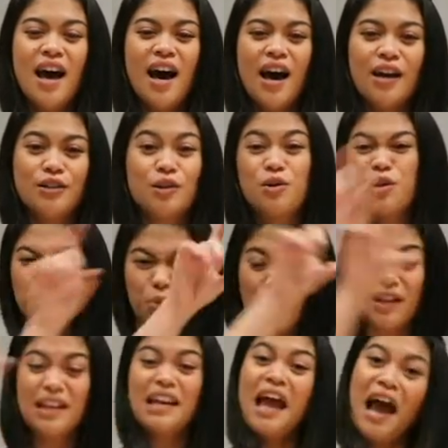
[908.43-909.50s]
The
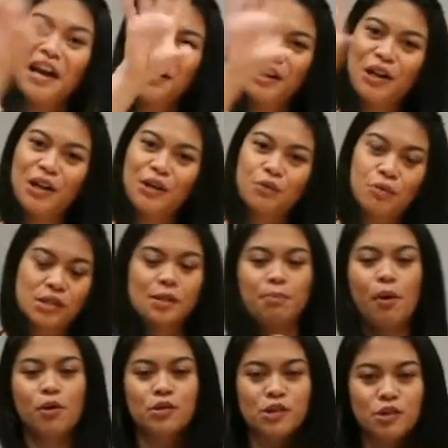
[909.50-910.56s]
one-liner,
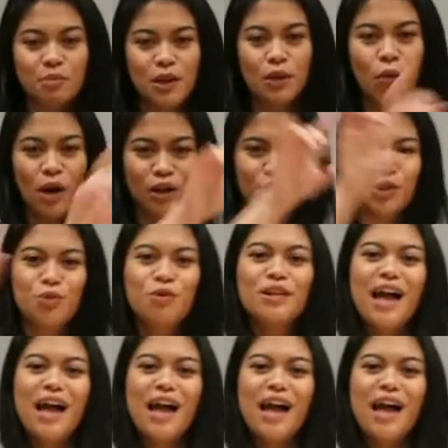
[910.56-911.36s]
supposed to be one or two